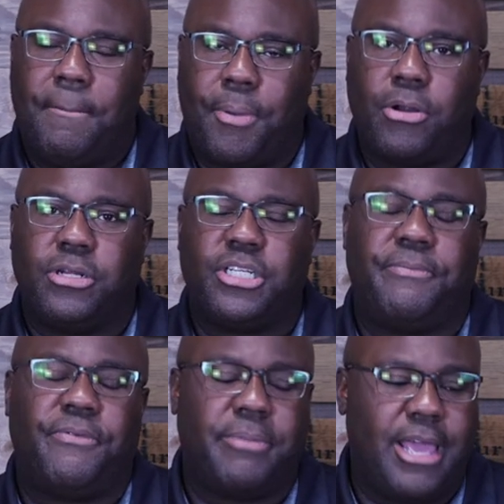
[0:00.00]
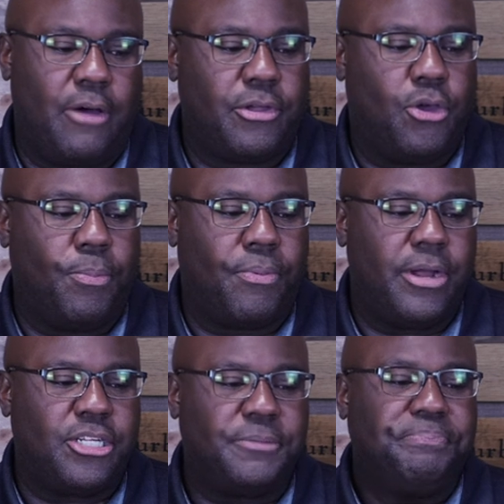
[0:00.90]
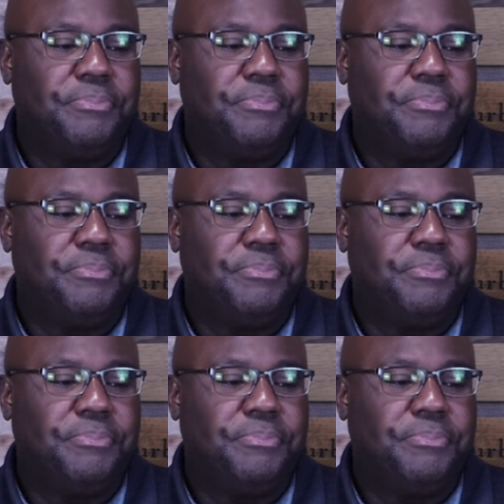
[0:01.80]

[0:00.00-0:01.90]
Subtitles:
partnership from Kelvin Cooperage.